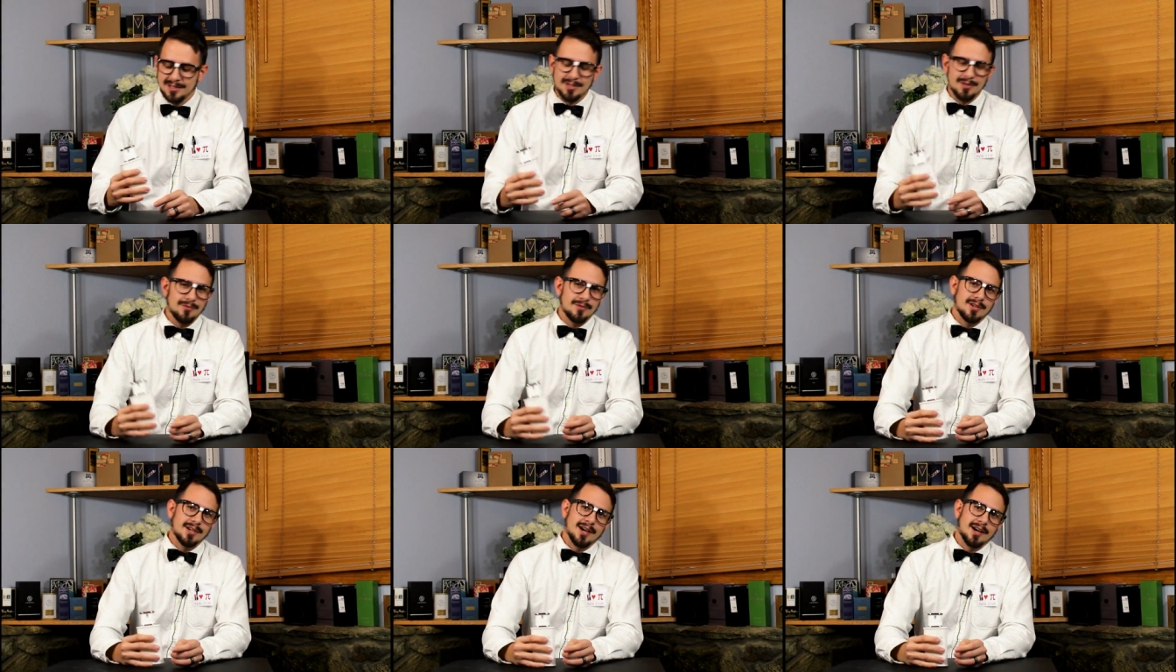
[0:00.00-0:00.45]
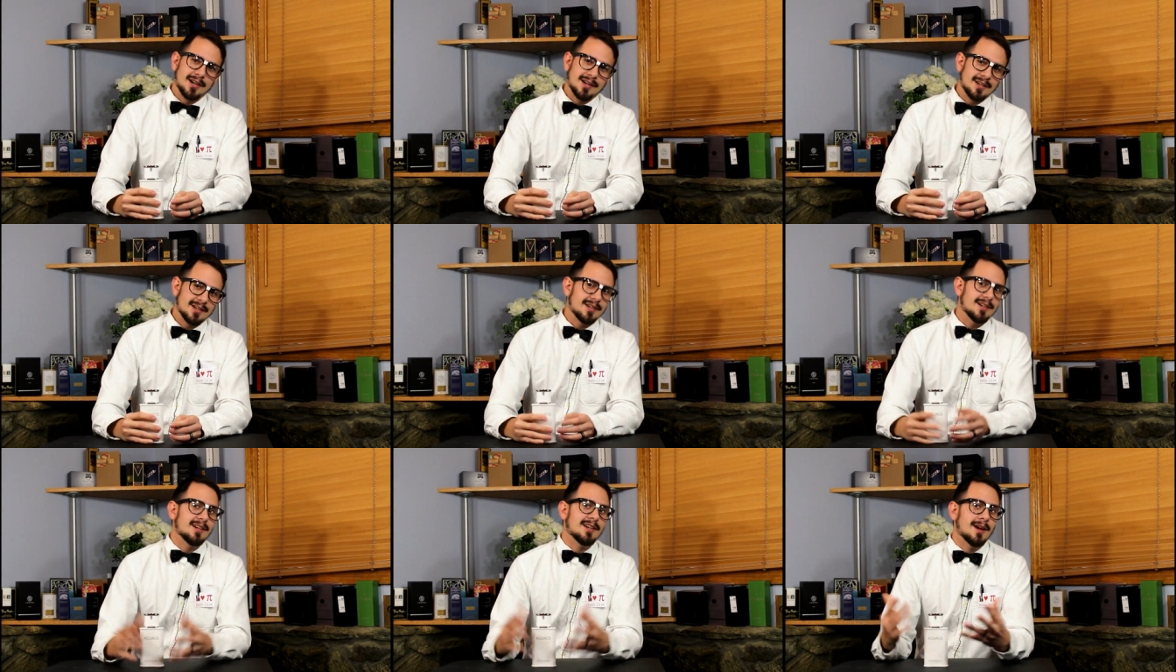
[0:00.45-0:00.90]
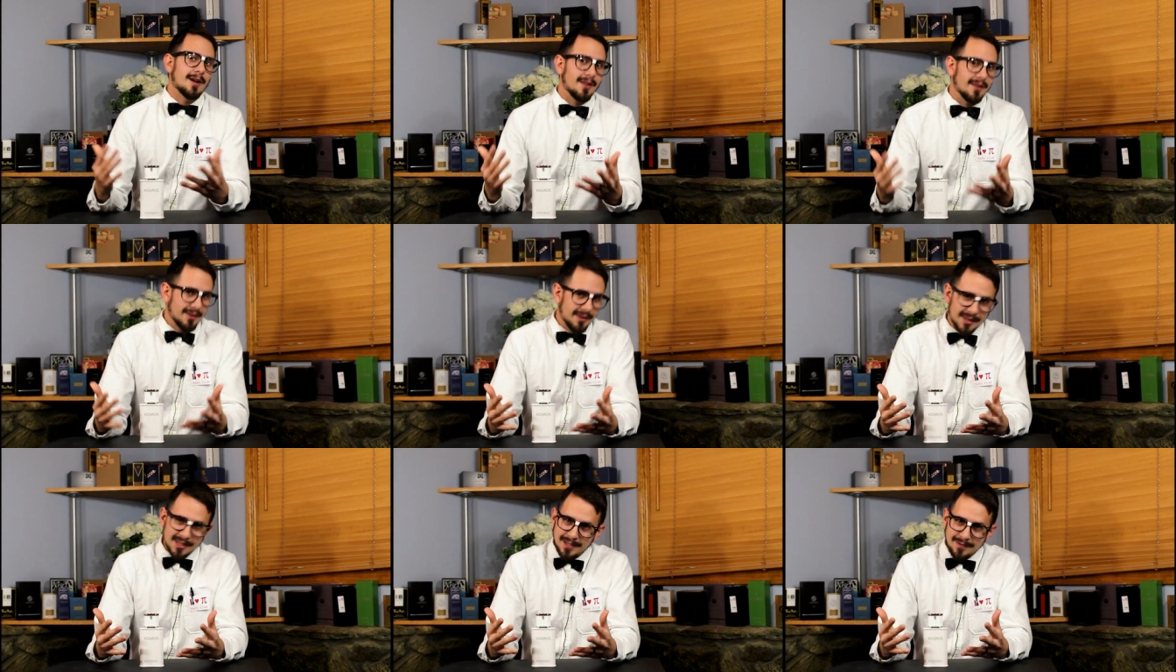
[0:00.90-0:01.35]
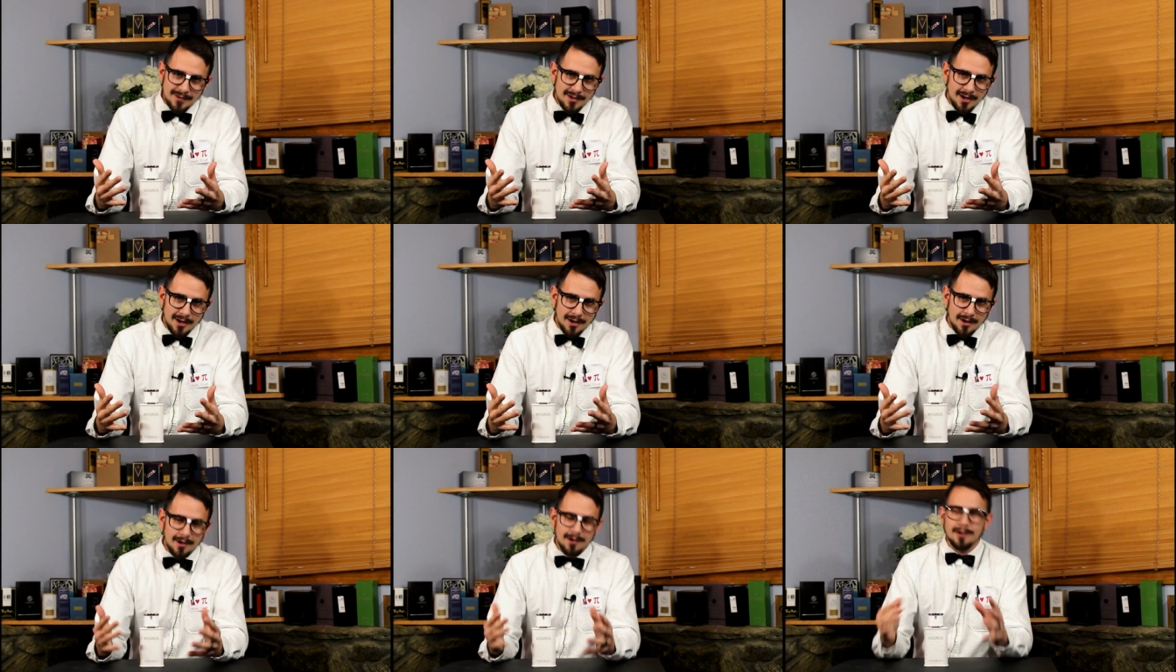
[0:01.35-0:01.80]
you've gotta leave it
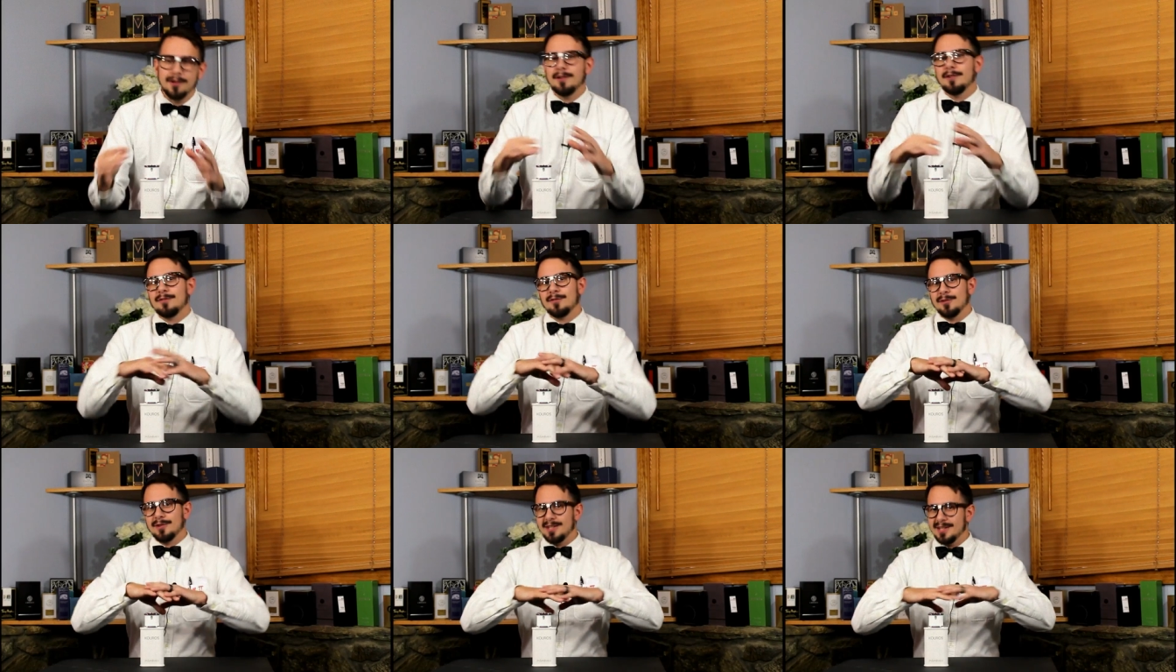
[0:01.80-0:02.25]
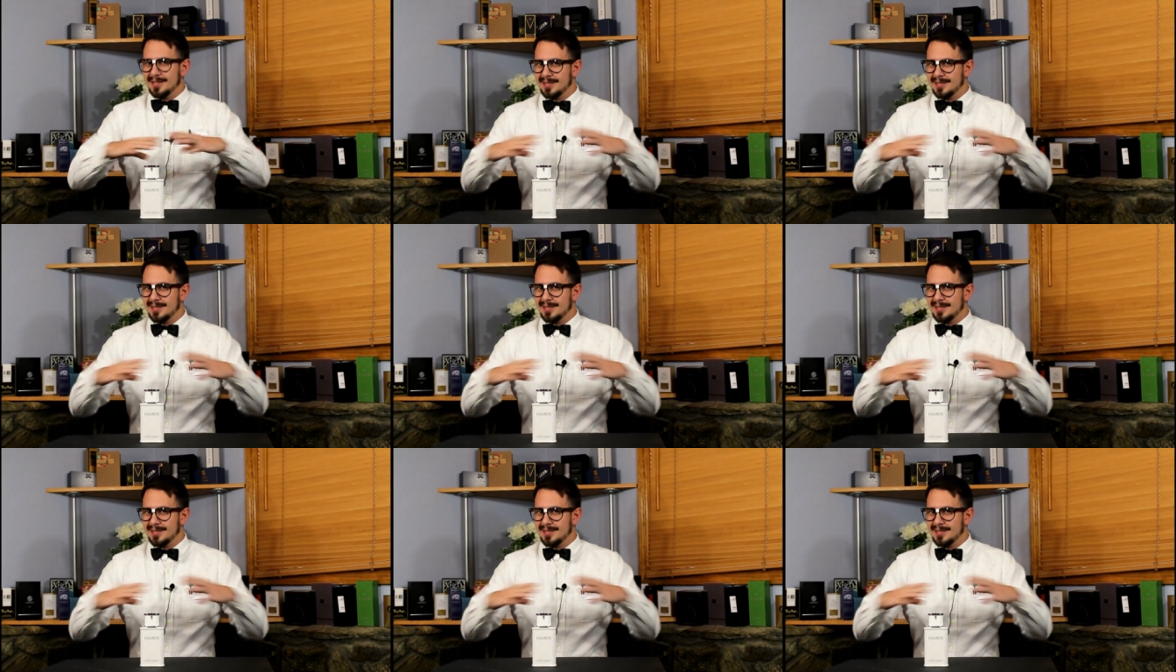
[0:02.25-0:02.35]
on for the